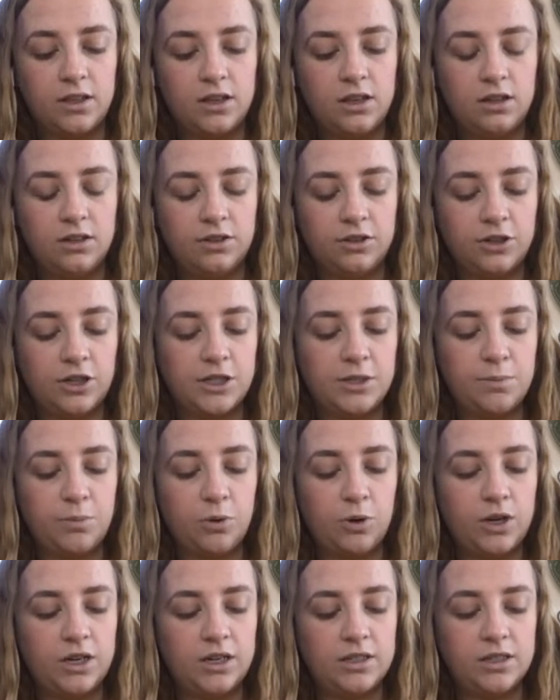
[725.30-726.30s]
Clarice
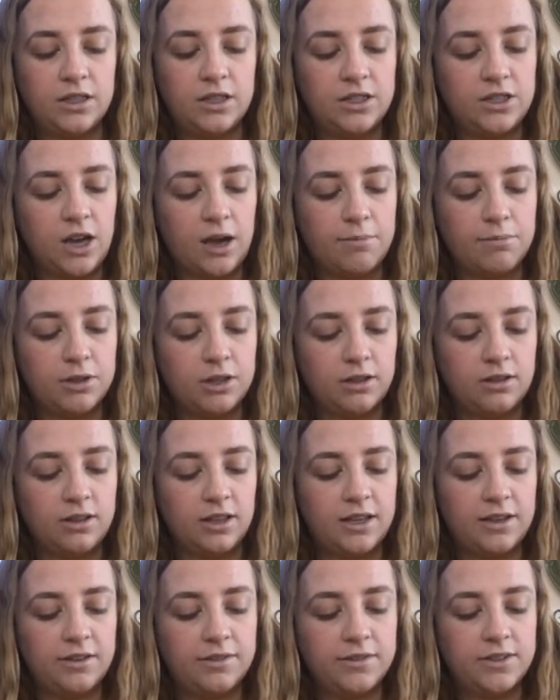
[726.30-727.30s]
pointed to the top of the
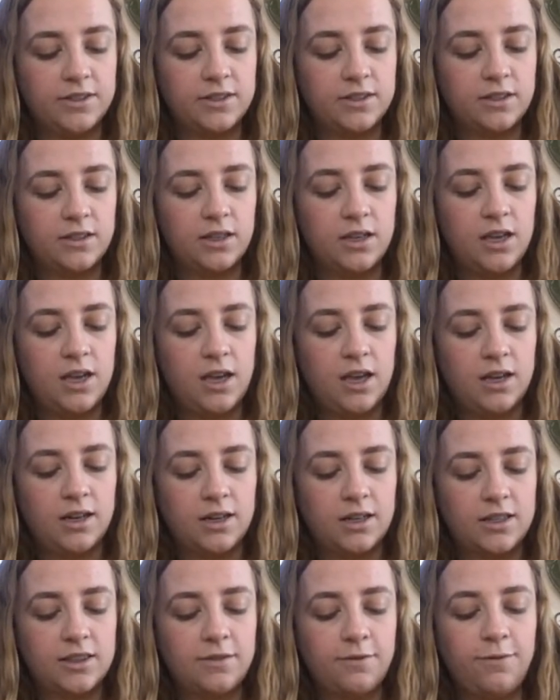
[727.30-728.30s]
cliffs. I
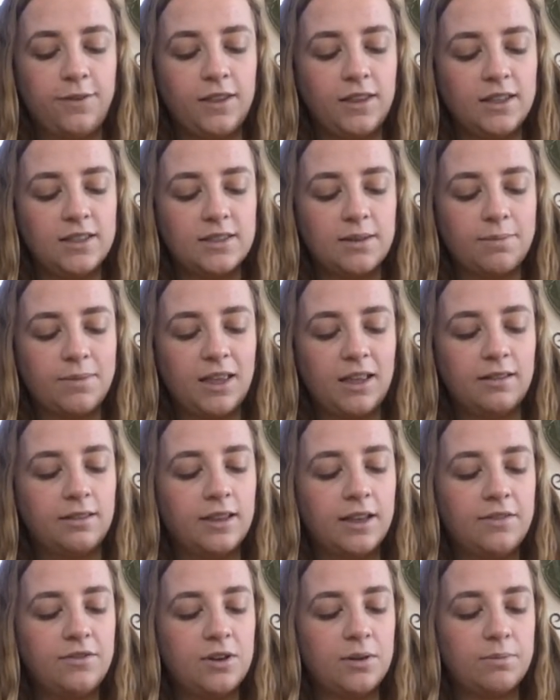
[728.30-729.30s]
got the feeling something
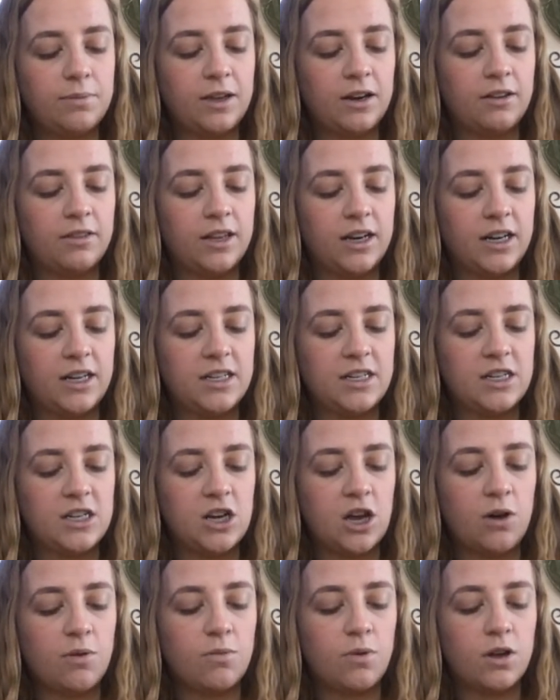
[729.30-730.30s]
lived up there that I did
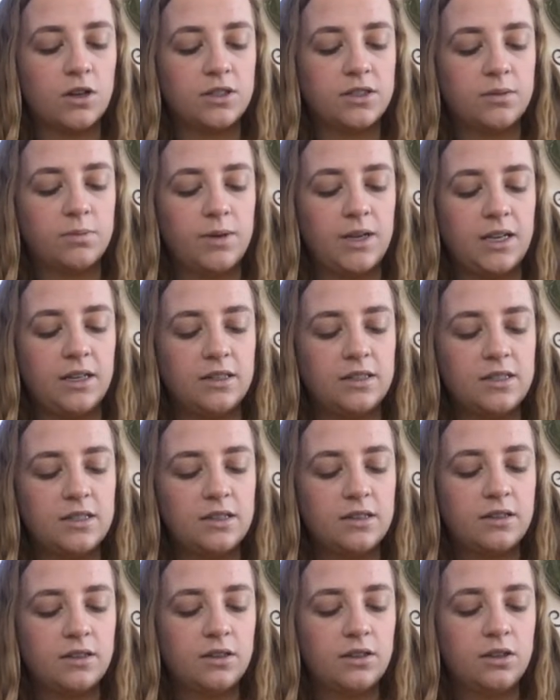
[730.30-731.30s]
not want to meet.
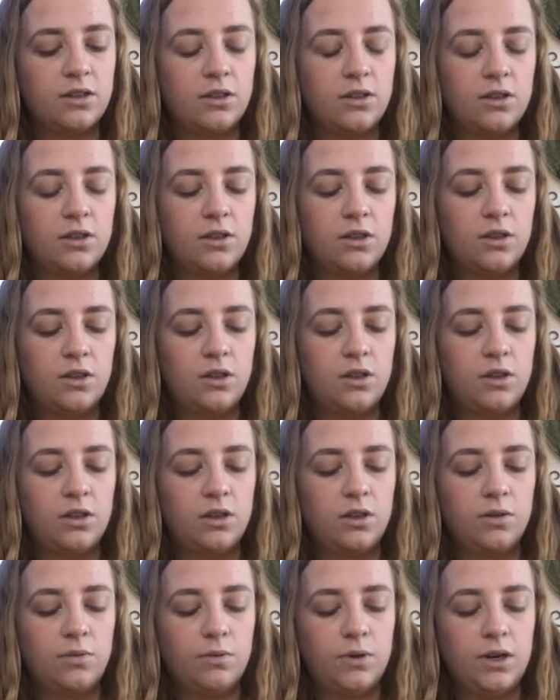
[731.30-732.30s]

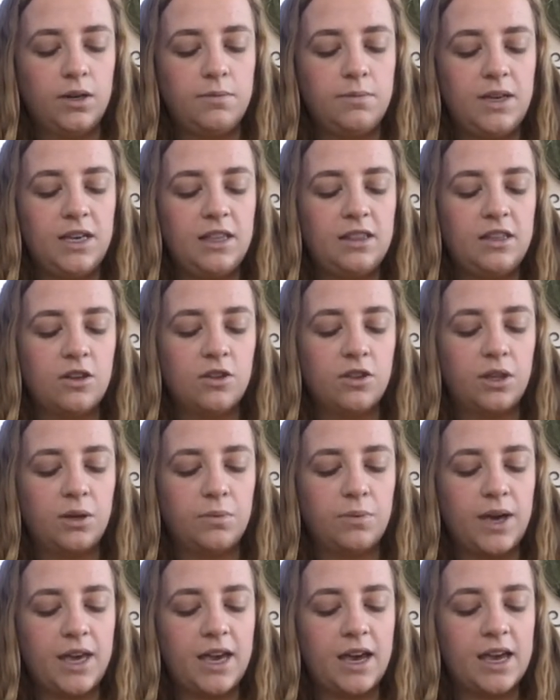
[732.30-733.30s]
What do you mean, the only
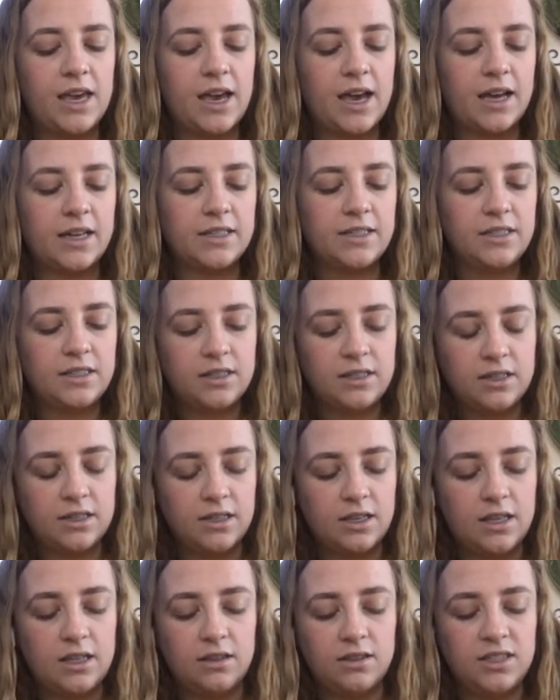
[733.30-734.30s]
way? I asked.
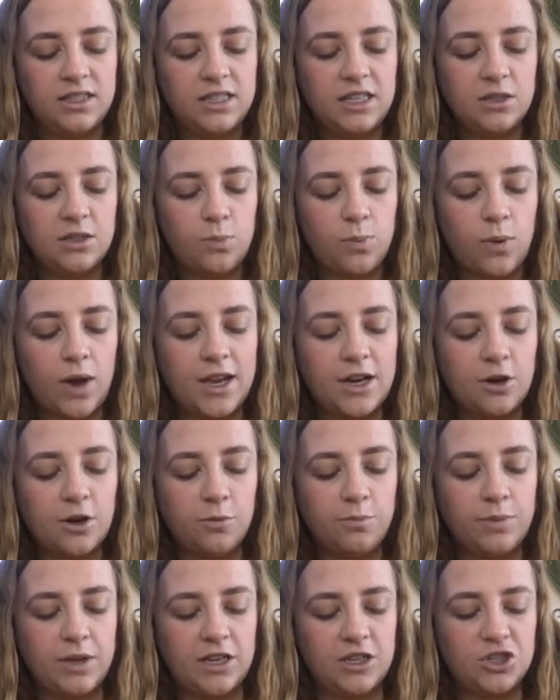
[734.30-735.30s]
The sea is wide
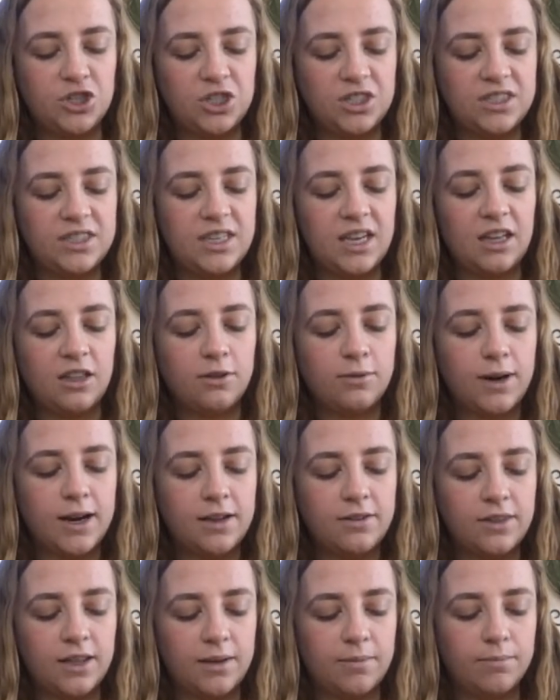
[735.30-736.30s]
open. Just sail
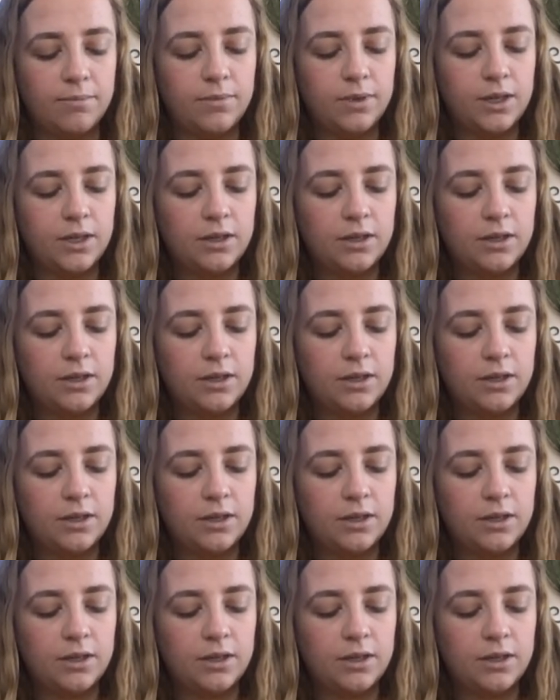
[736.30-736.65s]
around them.